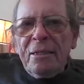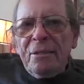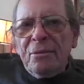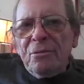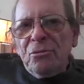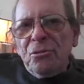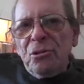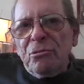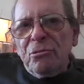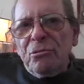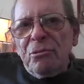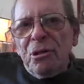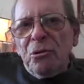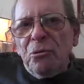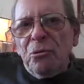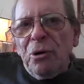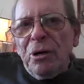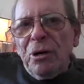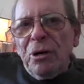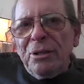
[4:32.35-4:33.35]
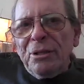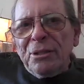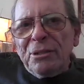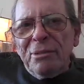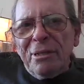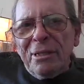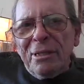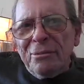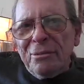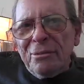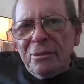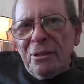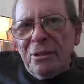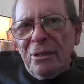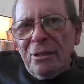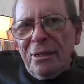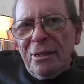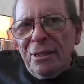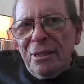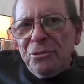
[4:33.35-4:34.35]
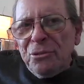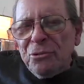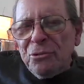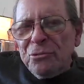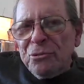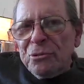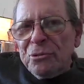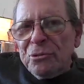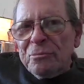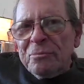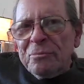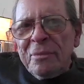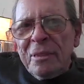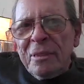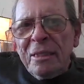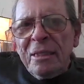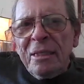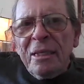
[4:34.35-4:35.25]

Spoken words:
And so I wheel it around the classroom,